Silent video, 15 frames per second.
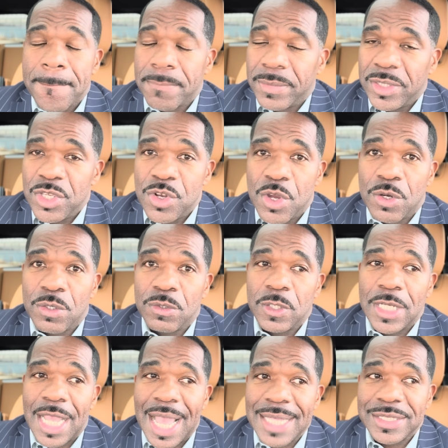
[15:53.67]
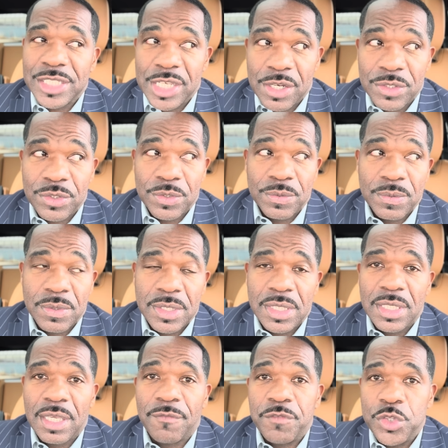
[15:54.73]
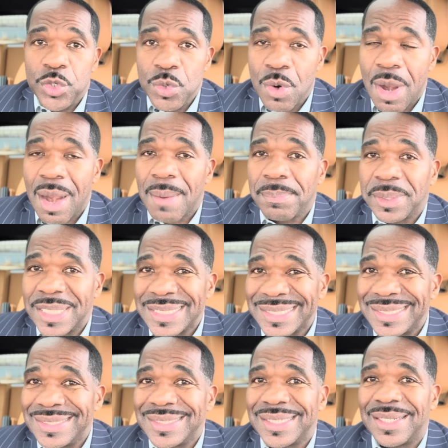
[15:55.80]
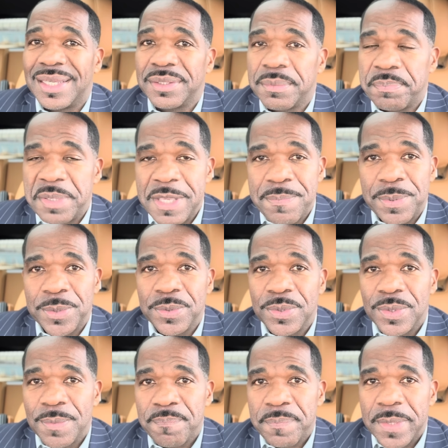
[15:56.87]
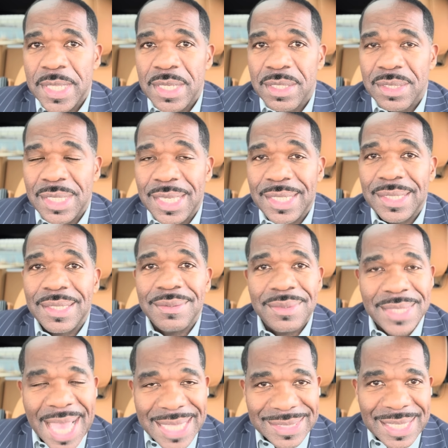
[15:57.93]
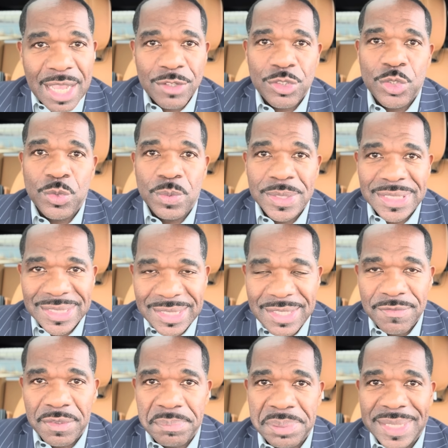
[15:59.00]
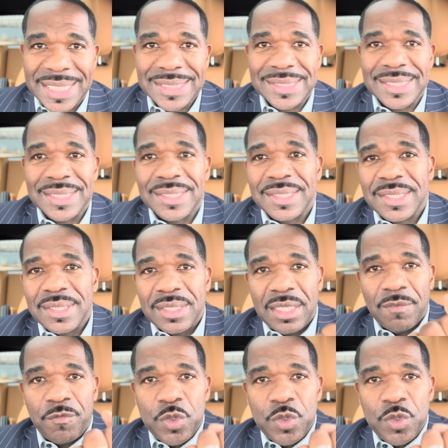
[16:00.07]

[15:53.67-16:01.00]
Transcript: You know, I tell you, if you are a blessing to other people, then that's how you receive a blessing. If